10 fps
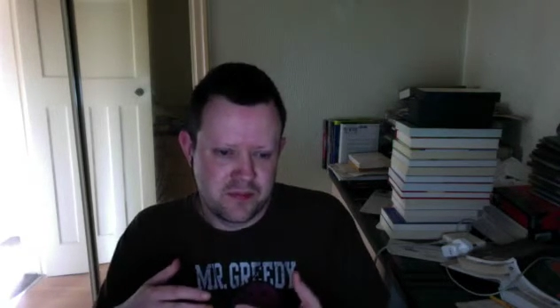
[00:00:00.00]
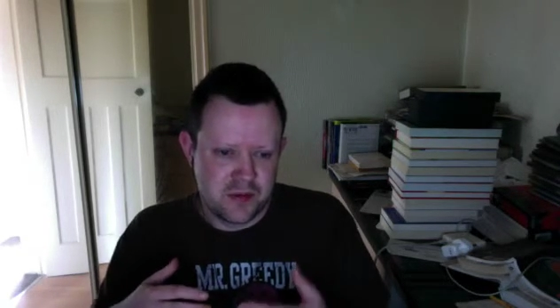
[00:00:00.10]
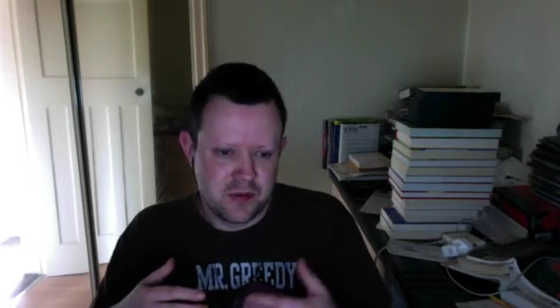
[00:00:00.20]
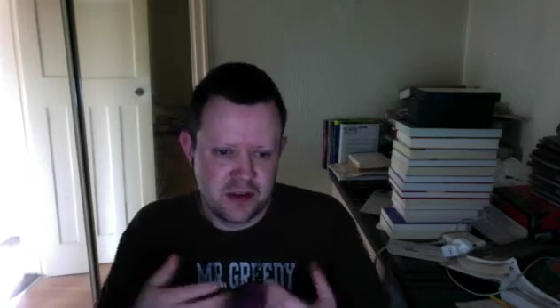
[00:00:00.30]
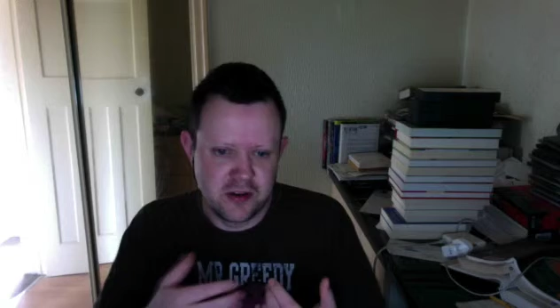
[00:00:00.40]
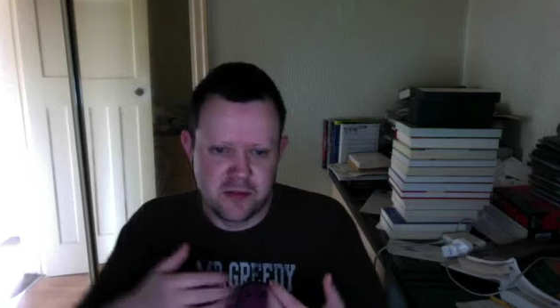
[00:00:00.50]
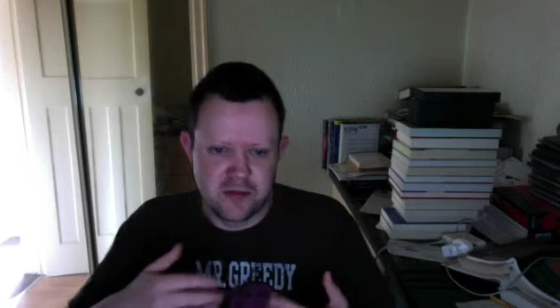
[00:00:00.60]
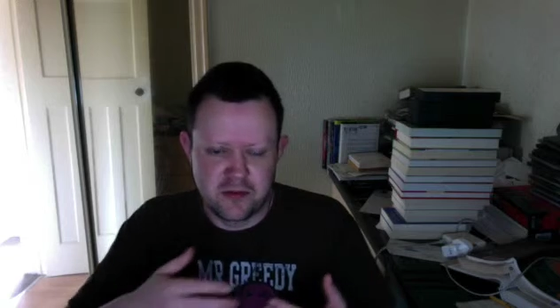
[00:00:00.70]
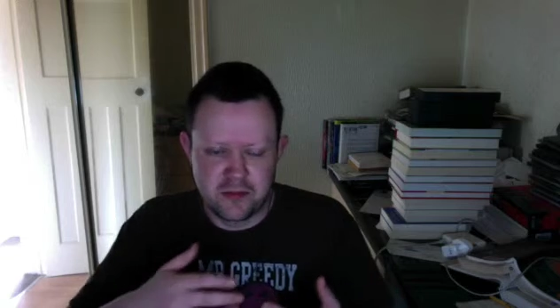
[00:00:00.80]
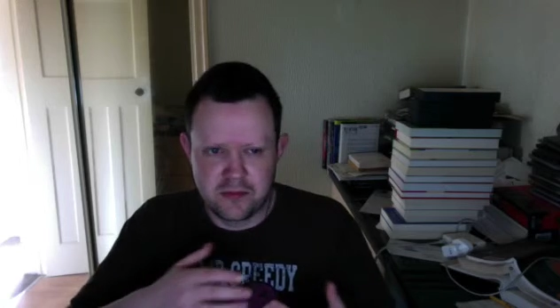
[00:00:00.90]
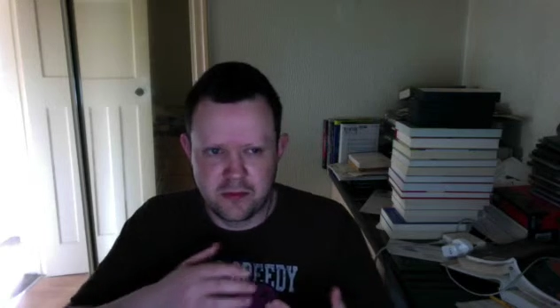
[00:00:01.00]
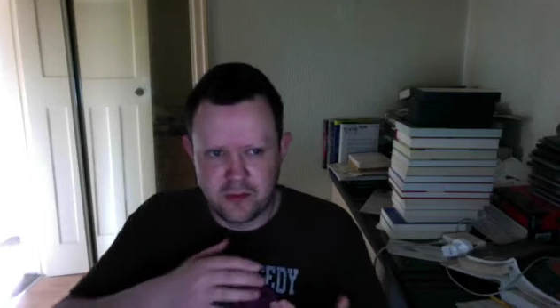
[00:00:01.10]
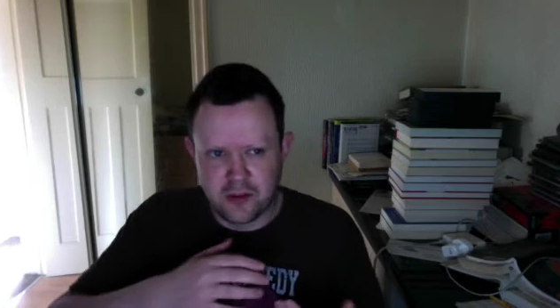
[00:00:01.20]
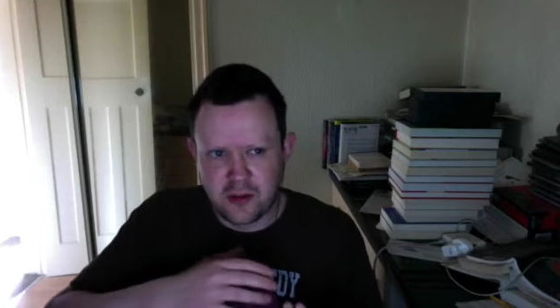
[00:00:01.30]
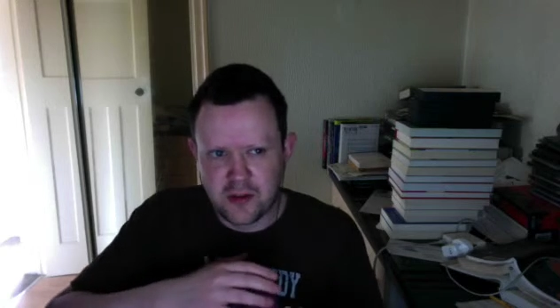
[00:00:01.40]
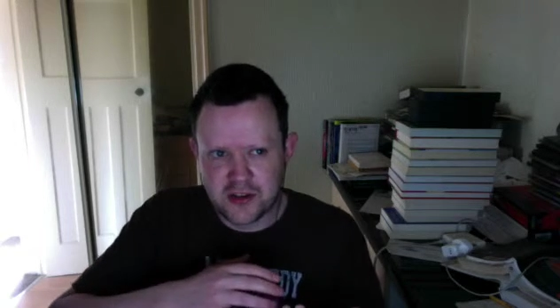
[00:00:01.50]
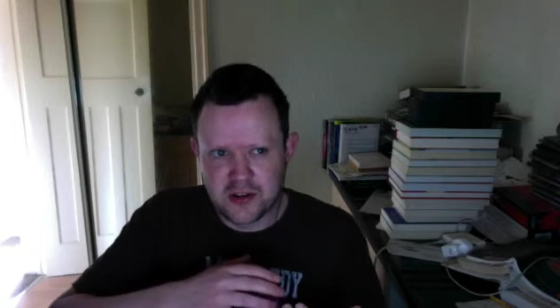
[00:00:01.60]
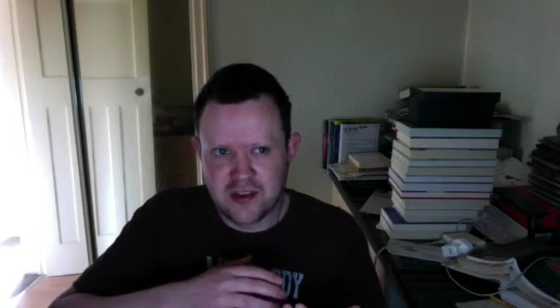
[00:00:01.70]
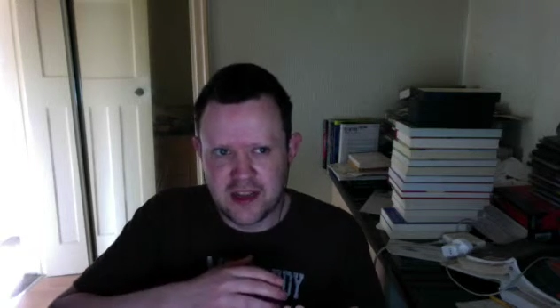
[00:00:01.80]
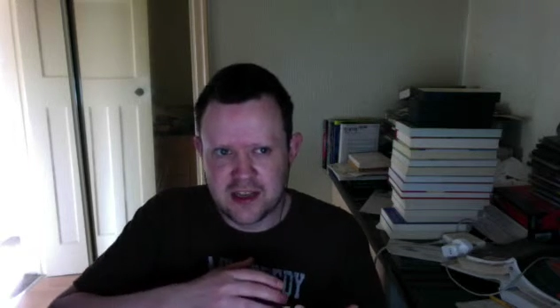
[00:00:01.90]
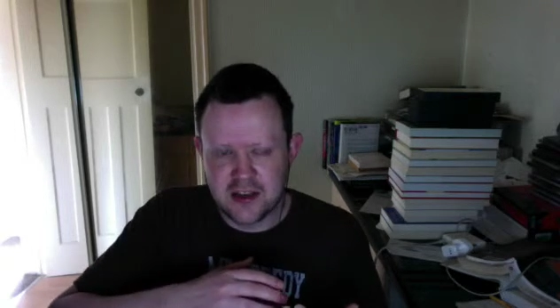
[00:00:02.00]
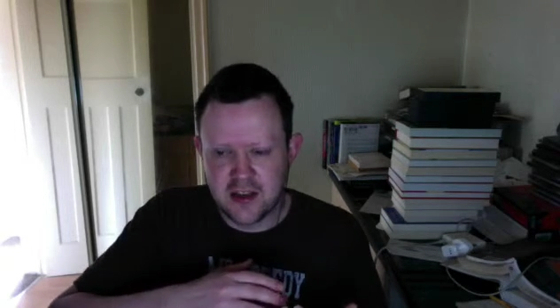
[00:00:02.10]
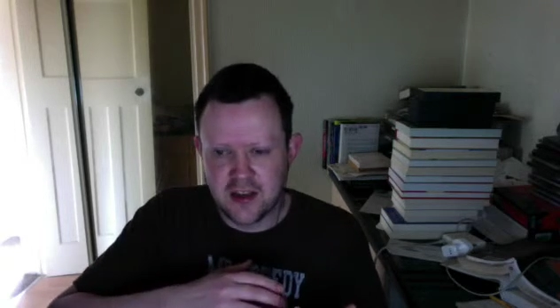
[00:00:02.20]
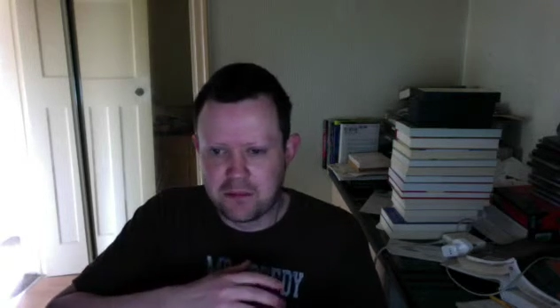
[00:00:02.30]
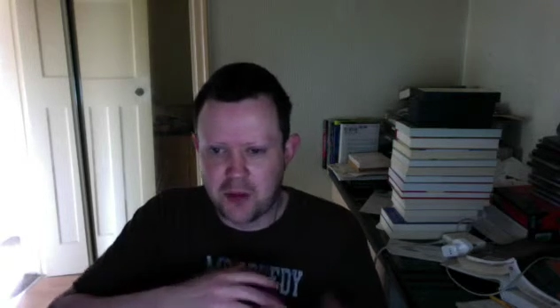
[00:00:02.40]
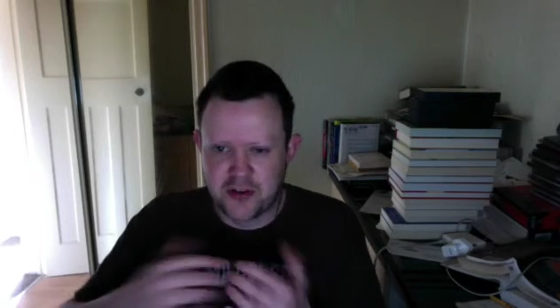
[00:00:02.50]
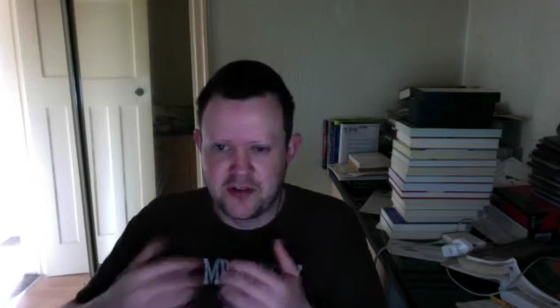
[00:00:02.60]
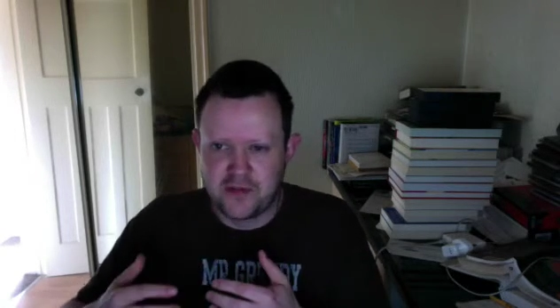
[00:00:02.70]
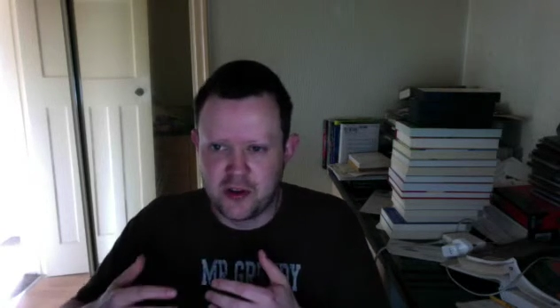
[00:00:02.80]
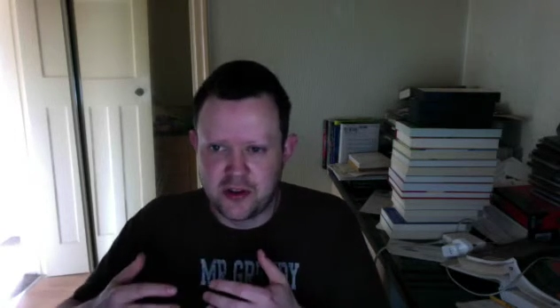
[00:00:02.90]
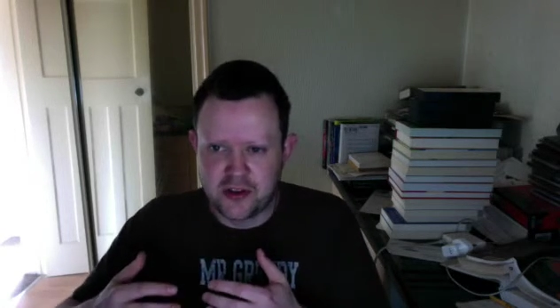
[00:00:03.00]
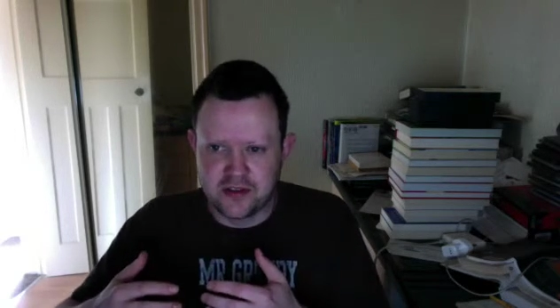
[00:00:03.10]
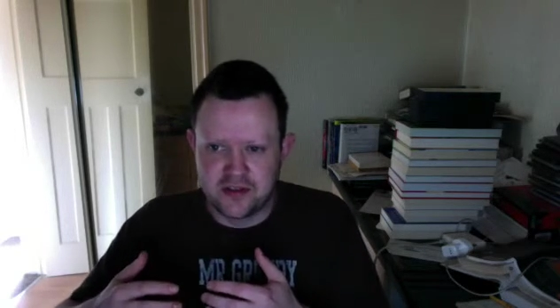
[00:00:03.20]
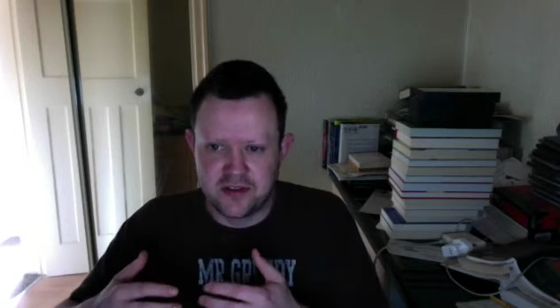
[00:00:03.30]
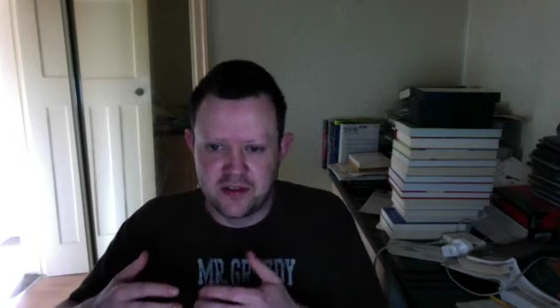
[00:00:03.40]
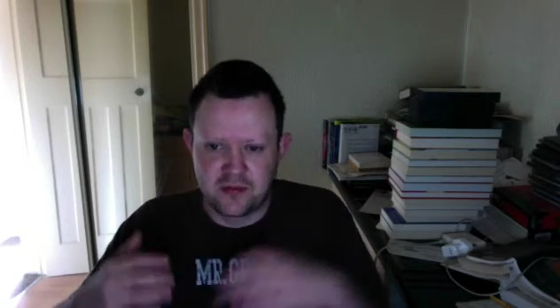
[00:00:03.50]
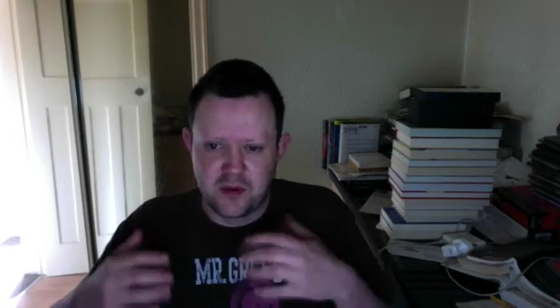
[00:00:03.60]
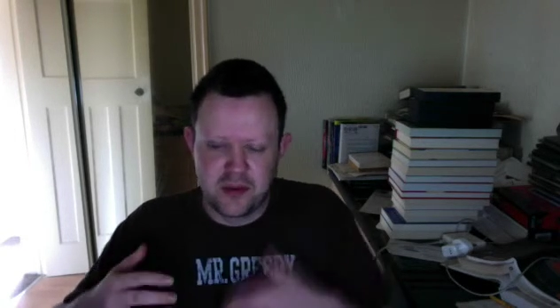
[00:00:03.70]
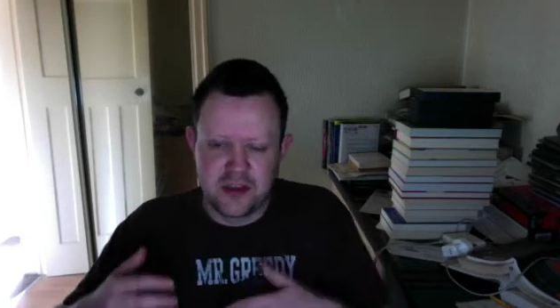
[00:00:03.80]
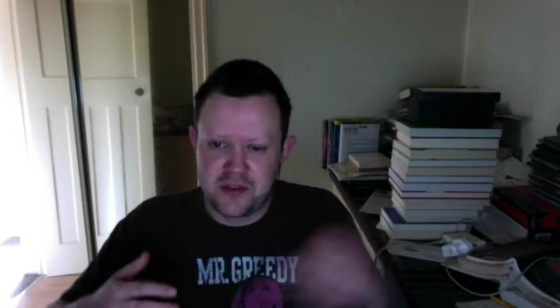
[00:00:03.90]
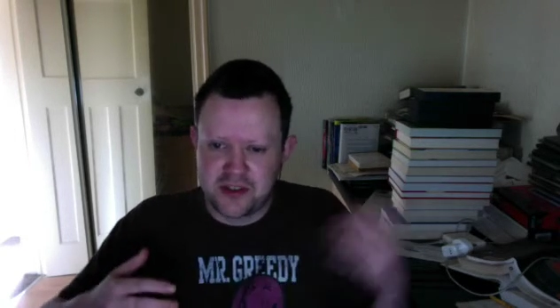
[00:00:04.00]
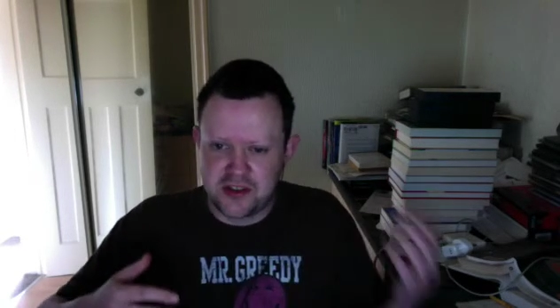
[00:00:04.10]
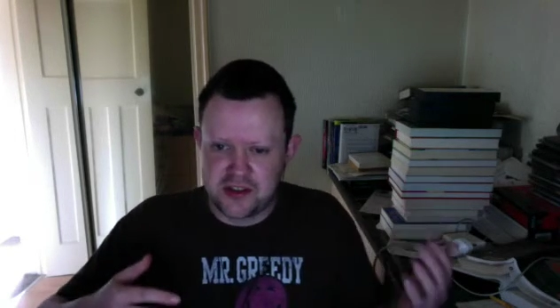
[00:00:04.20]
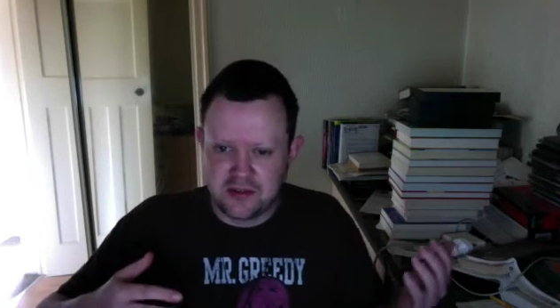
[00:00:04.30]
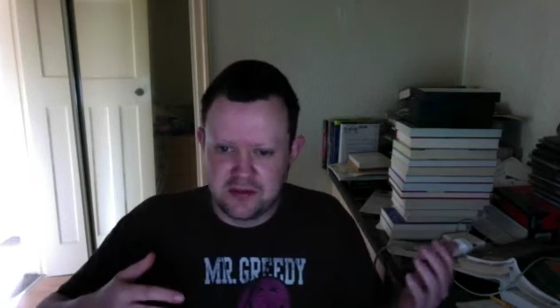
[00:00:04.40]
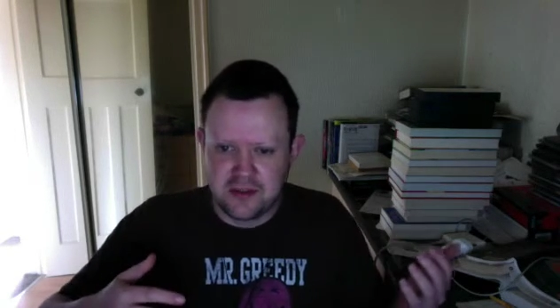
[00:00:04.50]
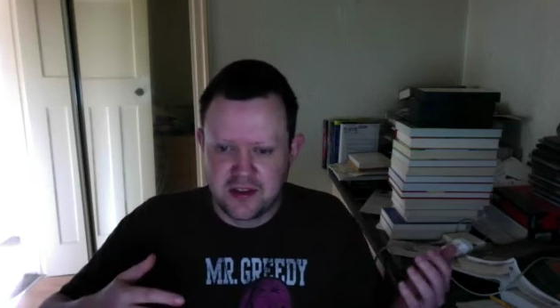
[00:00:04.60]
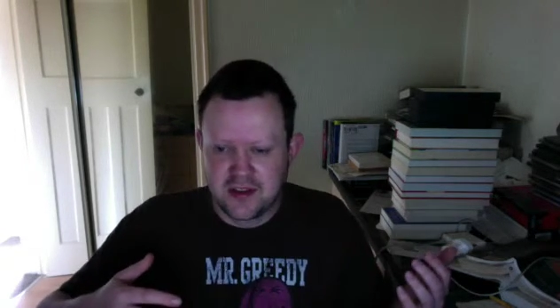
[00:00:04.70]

you know we're, we're almost doing like a, a modern version of what we used to do